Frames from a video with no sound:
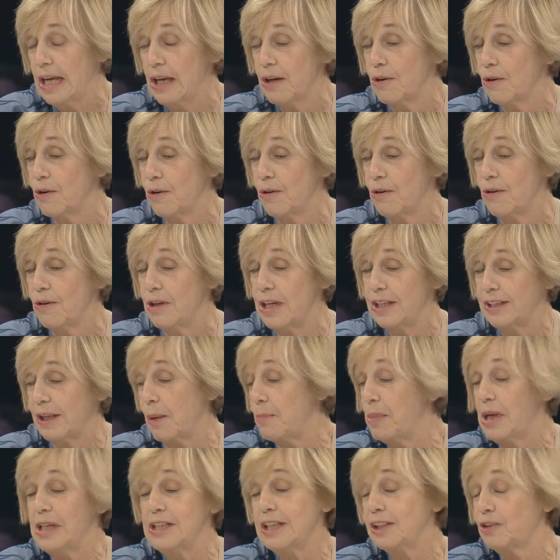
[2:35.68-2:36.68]
and say that
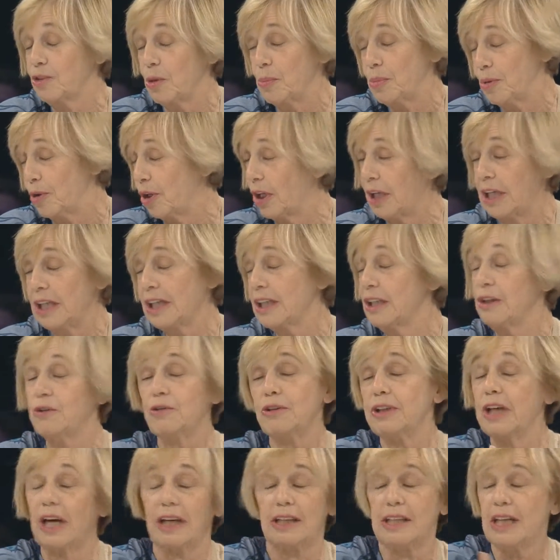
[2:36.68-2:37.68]
what we've acquired
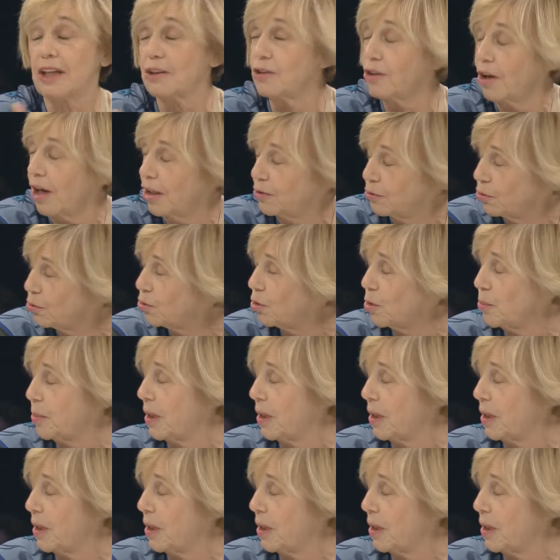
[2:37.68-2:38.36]
and our